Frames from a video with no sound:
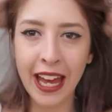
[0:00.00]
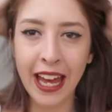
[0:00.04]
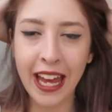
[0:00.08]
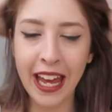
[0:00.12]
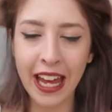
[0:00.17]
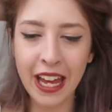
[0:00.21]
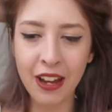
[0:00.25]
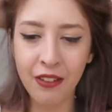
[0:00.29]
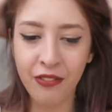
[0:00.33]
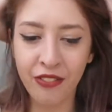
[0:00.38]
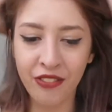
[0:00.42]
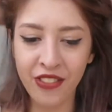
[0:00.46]

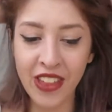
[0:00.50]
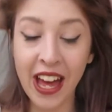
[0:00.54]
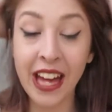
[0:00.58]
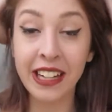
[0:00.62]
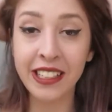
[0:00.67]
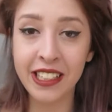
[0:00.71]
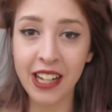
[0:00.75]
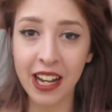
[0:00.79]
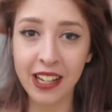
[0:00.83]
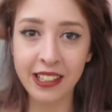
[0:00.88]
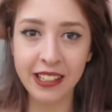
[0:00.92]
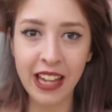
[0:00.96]
If
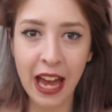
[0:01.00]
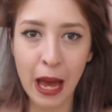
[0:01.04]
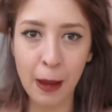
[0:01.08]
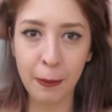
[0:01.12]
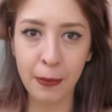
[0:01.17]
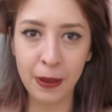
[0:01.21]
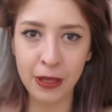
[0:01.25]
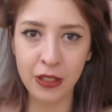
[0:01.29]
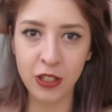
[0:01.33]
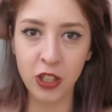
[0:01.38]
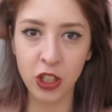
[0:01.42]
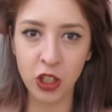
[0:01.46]
that does
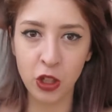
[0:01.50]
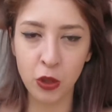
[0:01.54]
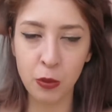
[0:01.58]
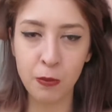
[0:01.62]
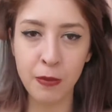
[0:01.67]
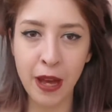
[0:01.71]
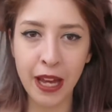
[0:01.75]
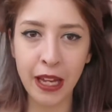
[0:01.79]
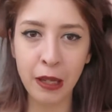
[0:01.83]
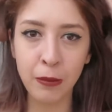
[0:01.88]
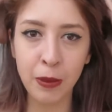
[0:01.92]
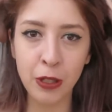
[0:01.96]
happen to you,
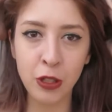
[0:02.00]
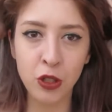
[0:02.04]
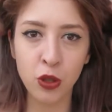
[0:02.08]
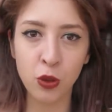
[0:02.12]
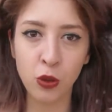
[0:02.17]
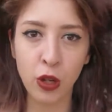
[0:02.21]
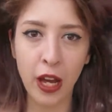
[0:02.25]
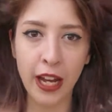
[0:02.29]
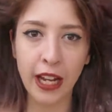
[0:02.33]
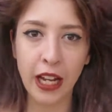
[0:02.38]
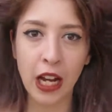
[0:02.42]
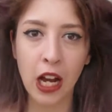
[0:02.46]
maybe do
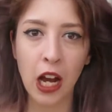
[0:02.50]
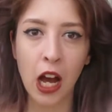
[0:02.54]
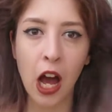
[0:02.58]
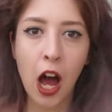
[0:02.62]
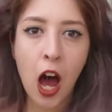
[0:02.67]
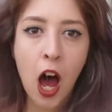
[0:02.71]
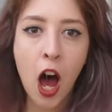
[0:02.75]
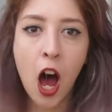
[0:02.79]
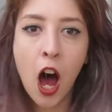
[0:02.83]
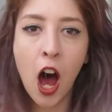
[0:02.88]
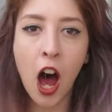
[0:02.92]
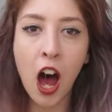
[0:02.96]
like
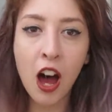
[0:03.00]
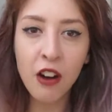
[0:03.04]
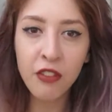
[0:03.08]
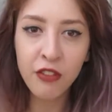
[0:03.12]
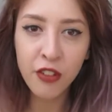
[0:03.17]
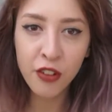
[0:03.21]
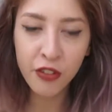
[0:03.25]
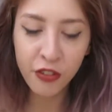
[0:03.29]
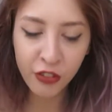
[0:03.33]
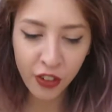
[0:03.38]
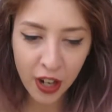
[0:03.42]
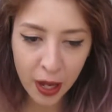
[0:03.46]
half
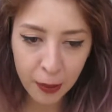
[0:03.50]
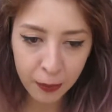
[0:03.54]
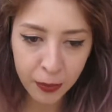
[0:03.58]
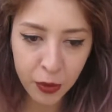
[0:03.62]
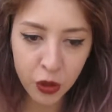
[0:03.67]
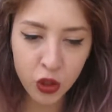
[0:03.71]
a flip.